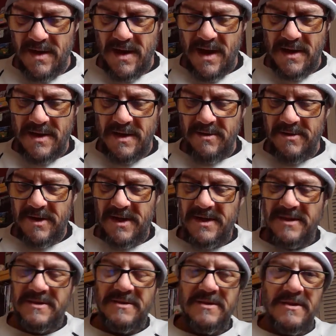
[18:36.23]
there it
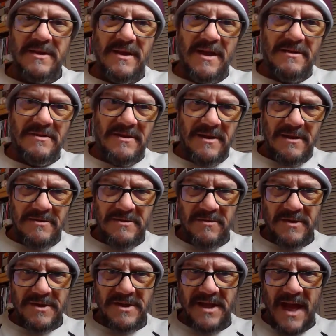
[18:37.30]
is. There's
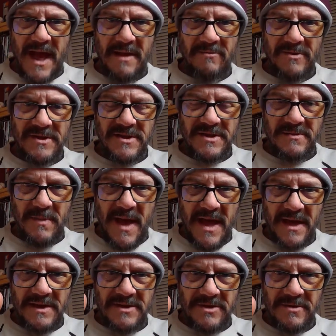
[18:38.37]
where his dad was his
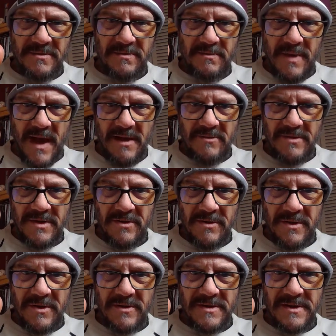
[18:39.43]
manager back with the
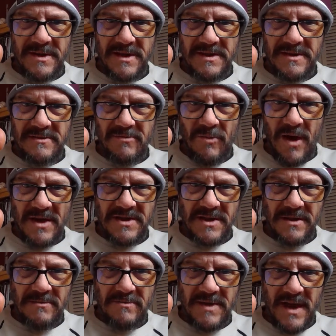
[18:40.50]
Orioles, and he's watching
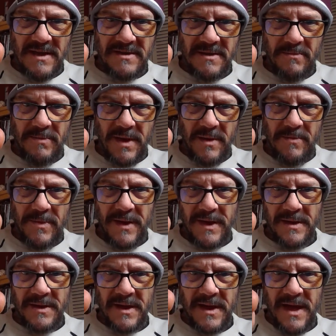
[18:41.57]
him take some BP
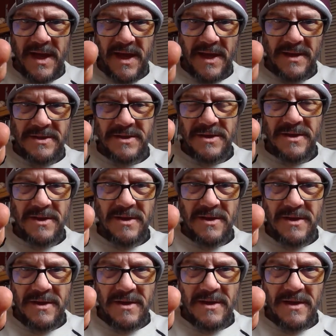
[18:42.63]
in the cage.
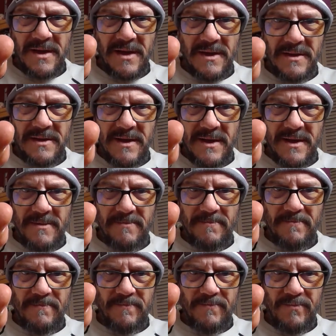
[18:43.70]
And
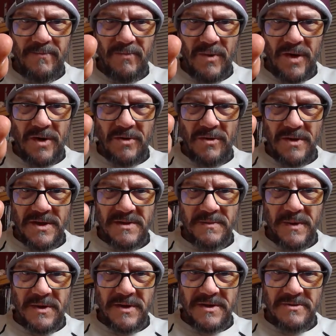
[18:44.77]
what a cool
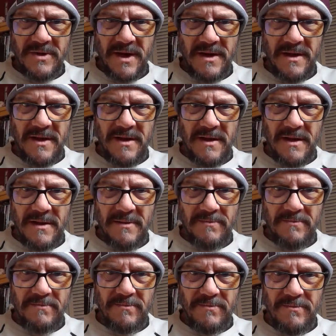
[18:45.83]
experience, right?
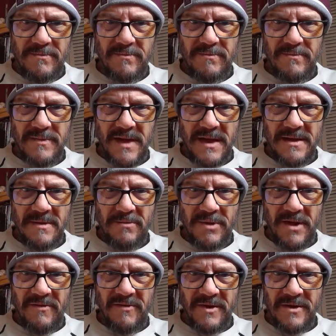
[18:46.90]
Getting to
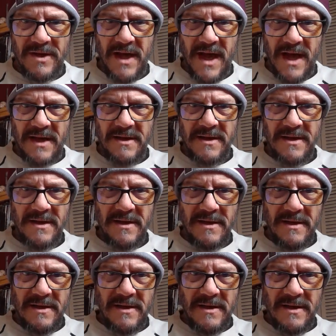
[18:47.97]
play for your dad.
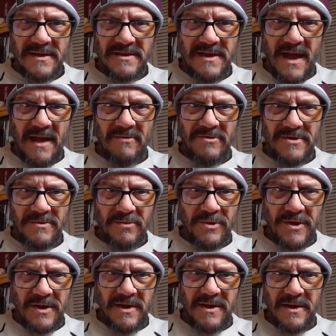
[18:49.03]
His dad was a
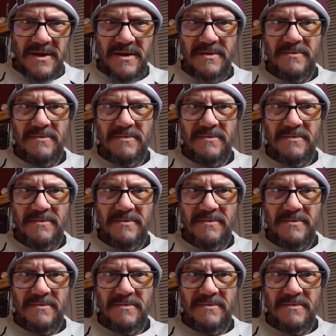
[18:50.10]
pretty